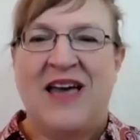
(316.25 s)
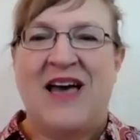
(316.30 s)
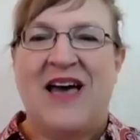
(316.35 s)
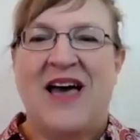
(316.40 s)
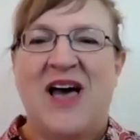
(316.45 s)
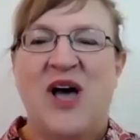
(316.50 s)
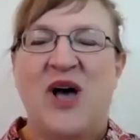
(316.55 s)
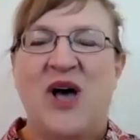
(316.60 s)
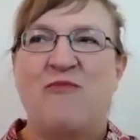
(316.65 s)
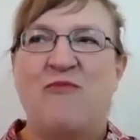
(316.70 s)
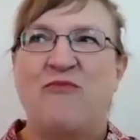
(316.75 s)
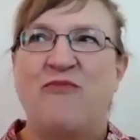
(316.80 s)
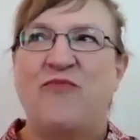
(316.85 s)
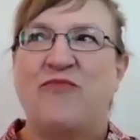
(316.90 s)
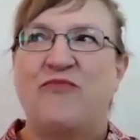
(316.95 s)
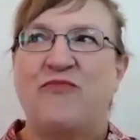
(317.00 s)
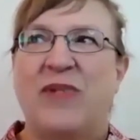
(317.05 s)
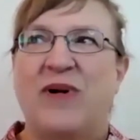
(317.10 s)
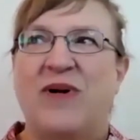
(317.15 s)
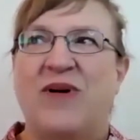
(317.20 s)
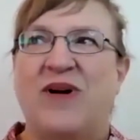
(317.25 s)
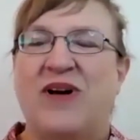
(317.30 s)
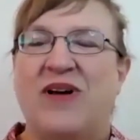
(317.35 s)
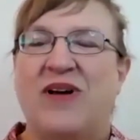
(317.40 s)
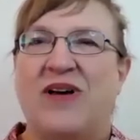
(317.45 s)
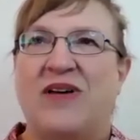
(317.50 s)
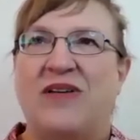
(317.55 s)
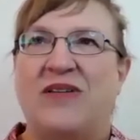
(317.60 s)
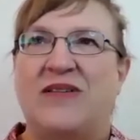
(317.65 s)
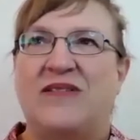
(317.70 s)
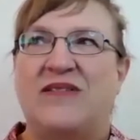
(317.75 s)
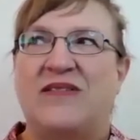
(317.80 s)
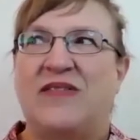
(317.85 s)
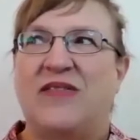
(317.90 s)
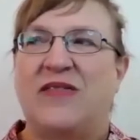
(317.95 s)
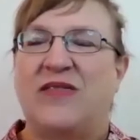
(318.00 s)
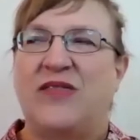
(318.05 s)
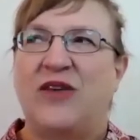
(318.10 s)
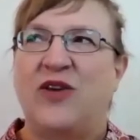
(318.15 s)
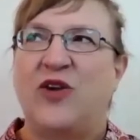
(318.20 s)
Um,
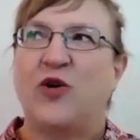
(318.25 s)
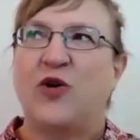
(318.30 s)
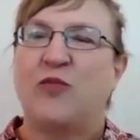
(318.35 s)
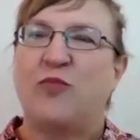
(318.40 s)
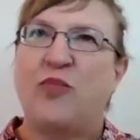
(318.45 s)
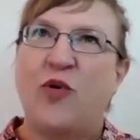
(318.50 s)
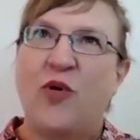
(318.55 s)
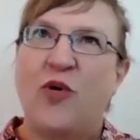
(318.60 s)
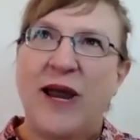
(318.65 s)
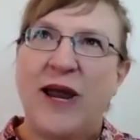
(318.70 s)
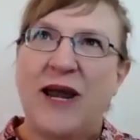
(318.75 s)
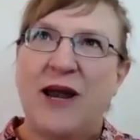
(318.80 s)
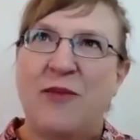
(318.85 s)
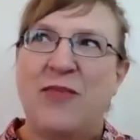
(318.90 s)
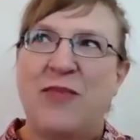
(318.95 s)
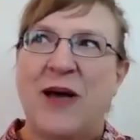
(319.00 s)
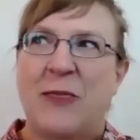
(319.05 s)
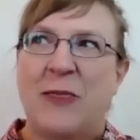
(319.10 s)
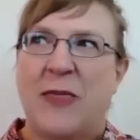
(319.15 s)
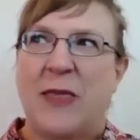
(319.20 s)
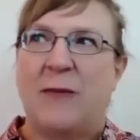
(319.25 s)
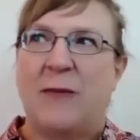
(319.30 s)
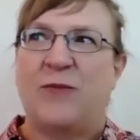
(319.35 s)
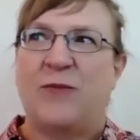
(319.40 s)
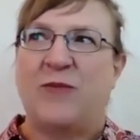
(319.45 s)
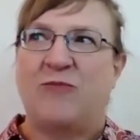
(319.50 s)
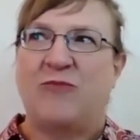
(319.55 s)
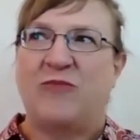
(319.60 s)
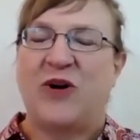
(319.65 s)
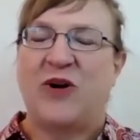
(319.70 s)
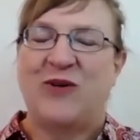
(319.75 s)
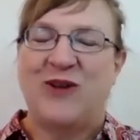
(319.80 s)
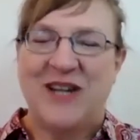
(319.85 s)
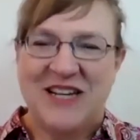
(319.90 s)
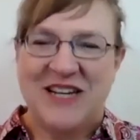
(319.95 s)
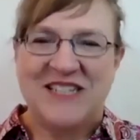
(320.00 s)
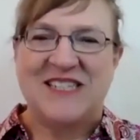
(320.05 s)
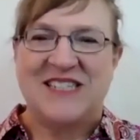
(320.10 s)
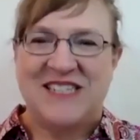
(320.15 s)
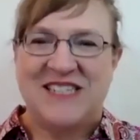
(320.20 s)
your point about going
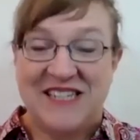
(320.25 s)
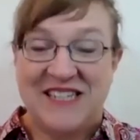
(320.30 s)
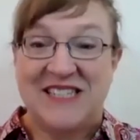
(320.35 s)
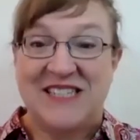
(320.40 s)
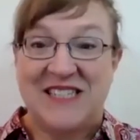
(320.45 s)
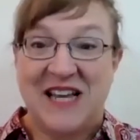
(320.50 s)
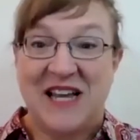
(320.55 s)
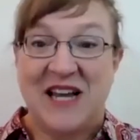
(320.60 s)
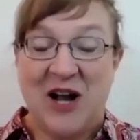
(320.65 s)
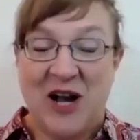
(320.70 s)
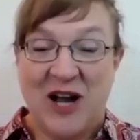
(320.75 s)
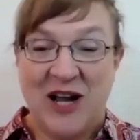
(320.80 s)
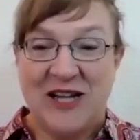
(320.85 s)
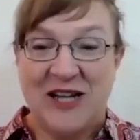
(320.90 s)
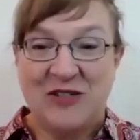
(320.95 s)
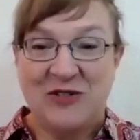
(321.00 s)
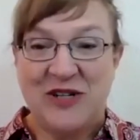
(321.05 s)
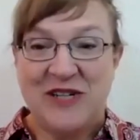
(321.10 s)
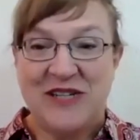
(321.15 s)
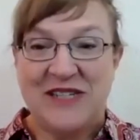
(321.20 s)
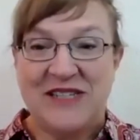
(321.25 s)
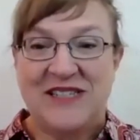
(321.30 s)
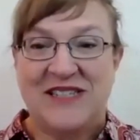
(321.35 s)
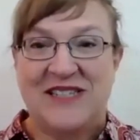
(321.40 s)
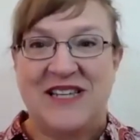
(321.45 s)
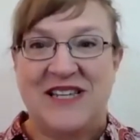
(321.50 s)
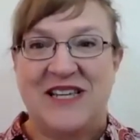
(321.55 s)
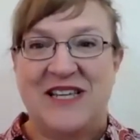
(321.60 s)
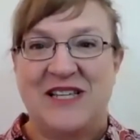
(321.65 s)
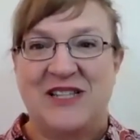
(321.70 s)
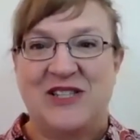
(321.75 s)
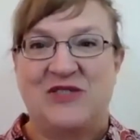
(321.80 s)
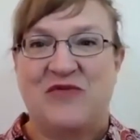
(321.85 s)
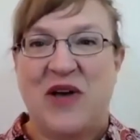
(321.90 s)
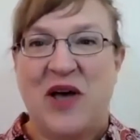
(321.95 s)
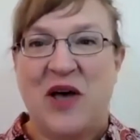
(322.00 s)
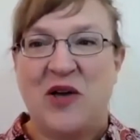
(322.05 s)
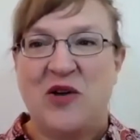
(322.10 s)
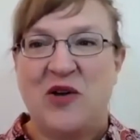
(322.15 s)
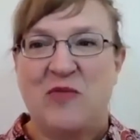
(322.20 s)
in to see a psychiatrist is
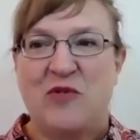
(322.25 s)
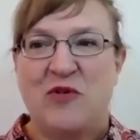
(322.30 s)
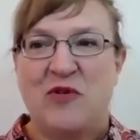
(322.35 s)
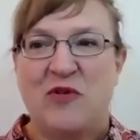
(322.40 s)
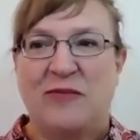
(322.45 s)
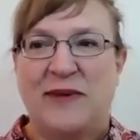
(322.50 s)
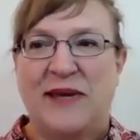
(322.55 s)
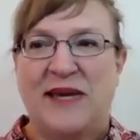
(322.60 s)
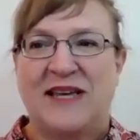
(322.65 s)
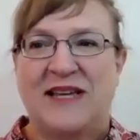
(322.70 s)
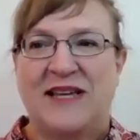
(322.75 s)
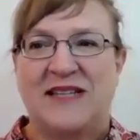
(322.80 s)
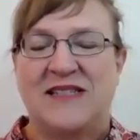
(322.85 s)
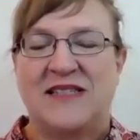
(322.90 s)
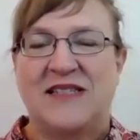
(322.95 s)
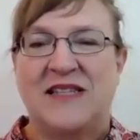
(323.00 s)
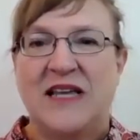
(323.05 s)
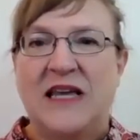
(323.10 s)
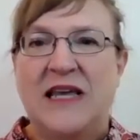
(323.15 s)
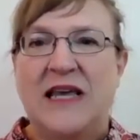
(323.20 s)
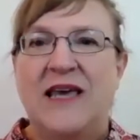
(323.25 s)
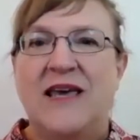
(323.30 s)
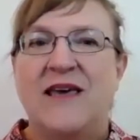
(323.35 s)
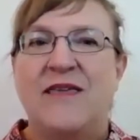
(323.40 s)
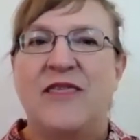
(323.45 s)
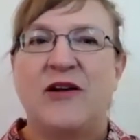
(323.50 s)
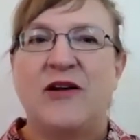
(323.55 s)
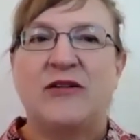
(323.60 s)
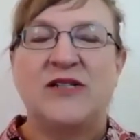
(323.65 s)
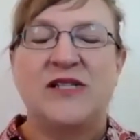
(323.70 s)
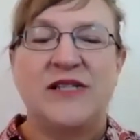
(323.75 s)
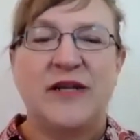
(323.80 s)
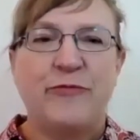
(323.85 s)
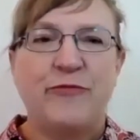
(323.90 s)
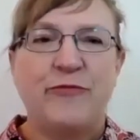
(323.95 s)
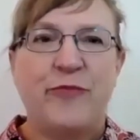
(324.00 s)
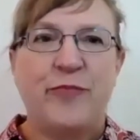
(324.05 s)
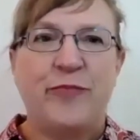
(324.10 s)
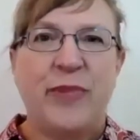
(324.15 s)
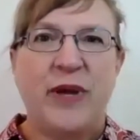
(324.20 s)
valuable because there are
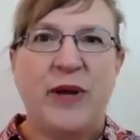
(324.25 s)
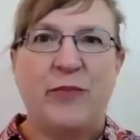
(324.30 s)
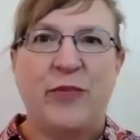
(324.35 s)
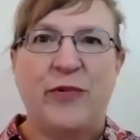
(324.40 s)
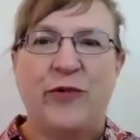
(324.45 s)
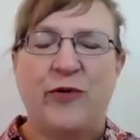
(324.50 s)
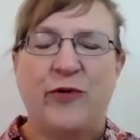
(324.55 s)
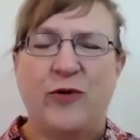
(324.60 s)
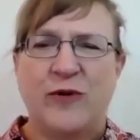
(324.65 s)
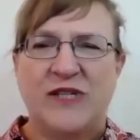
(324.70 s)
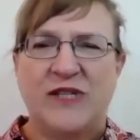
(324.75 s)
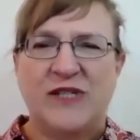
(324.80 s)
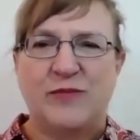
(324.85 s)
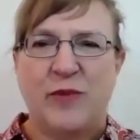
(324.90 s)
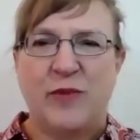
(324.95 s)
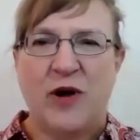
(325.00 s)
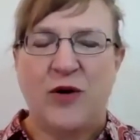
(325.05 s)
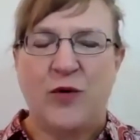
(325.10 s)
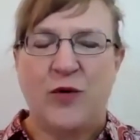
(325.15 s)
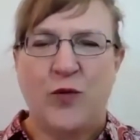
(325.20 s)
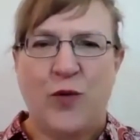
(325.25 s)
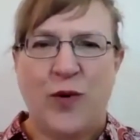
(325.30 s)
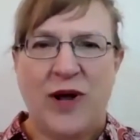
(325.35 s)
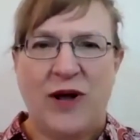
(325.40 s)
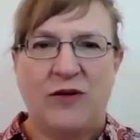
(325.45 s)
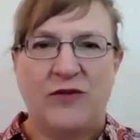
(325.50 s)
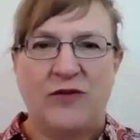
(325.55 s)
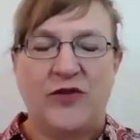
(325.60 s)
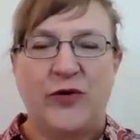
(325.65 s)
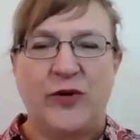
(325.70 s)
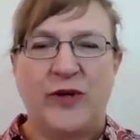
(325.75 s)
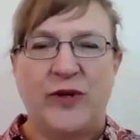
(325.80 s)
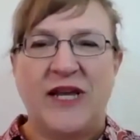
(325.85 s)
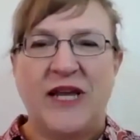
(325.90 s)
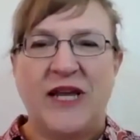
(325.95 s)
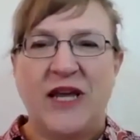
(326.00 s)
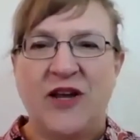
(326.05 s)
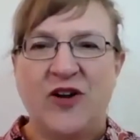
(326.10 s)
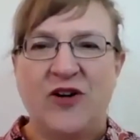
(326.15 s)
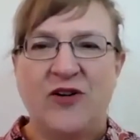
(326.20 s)
some people who respond well to an
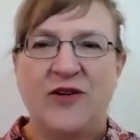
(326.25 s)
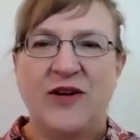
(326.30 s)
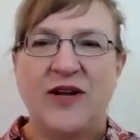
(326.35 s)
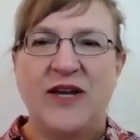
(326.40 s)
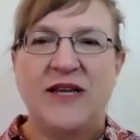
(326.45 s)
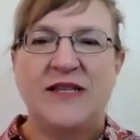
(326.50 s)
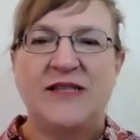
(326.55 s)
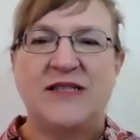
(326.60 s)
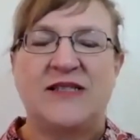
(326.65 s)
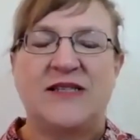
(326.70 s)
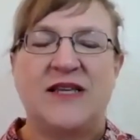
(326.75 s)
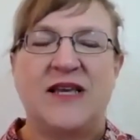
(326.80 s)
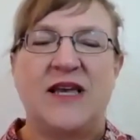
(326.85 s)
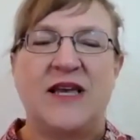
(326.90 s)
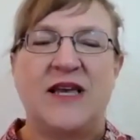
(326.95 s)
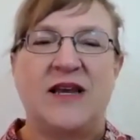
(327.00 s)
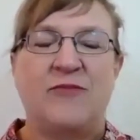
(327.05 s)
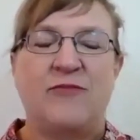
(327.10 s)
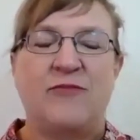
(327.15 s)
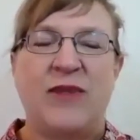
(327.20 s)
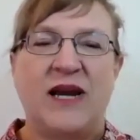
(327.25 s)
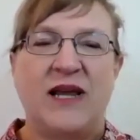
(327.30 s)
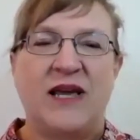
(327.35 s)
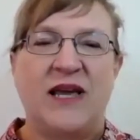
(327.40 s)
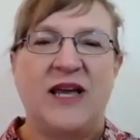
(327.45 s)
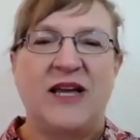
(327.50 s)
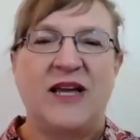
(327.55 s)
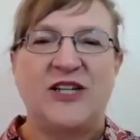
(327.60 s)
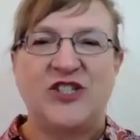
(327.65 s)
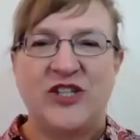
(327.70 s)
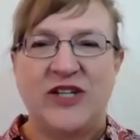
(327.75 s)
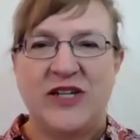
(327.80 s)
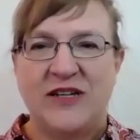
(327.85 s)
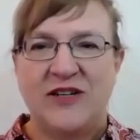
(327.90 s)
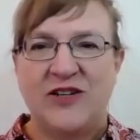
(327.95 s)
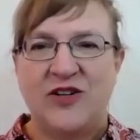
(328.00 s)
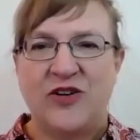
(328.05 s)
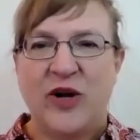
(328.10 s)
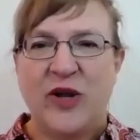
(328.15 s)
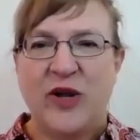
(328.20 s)
increase in
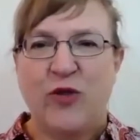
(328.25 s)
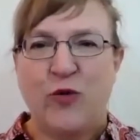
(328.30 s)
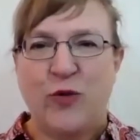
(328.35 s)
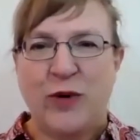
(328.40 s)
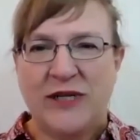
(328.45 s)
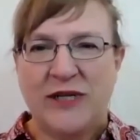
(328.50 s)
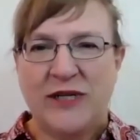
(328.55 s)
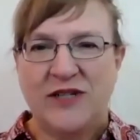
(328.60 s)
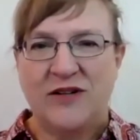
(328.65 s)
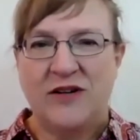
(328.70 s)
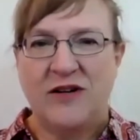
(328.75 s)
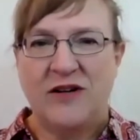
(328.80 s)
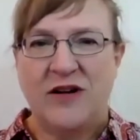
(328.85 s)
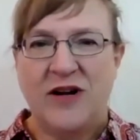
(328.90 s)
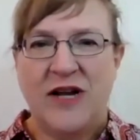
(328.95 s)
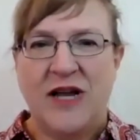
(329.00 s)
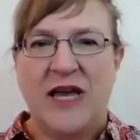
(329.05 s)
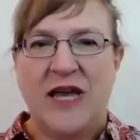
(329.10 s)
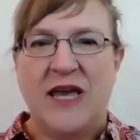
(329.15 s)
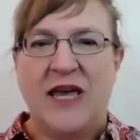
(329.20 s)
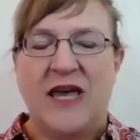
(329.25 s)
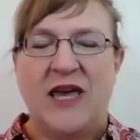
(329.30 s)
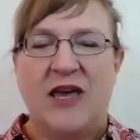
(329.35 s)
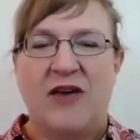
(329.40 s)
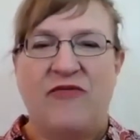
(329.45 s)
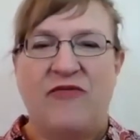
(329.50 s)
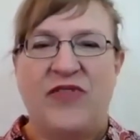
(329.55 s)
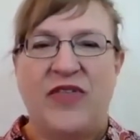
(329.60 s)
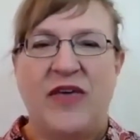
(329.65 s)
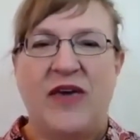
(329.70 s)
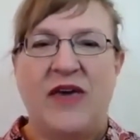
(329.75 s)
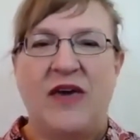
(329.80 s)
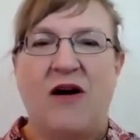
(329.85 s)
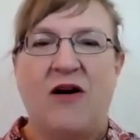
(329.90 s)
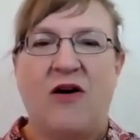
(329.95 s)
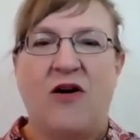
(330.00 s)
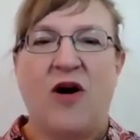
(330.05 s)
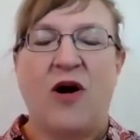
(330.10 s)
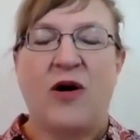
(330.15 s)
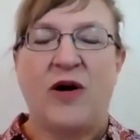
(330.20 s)
medication during the winter if they
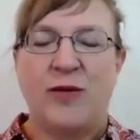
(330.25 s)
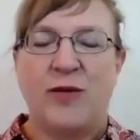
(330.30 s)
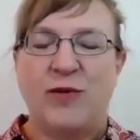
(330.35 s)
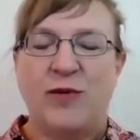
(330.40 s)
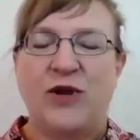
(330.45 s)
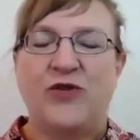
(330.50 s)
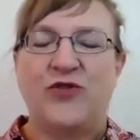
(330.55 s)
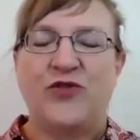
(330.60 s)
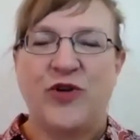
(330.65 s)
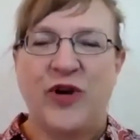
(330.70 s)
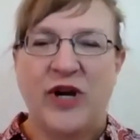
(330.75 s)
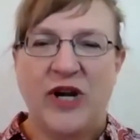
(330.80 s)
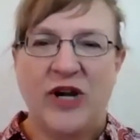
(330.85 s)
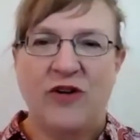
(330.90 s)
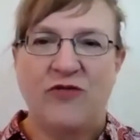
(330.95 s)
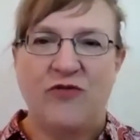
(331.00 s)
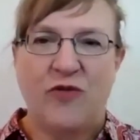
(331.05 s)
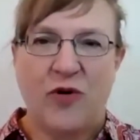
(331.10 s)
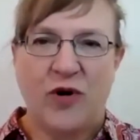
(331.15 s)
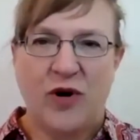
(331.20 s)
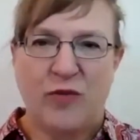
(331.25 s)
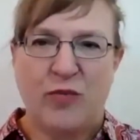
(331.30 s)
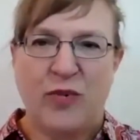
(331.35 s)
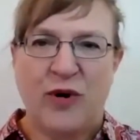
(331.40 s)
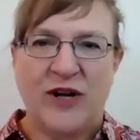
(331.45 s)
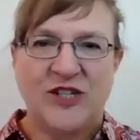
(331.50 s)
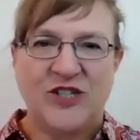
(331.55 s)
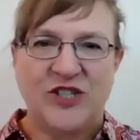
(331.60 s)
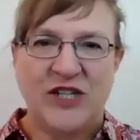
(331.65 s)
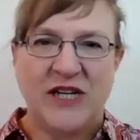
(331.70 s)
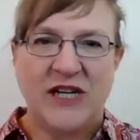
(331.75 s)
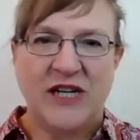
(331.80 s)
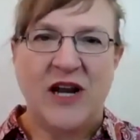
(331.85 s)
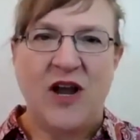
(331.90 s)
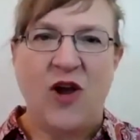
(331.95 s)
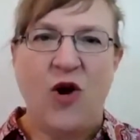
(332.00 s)
are already being treated for depression,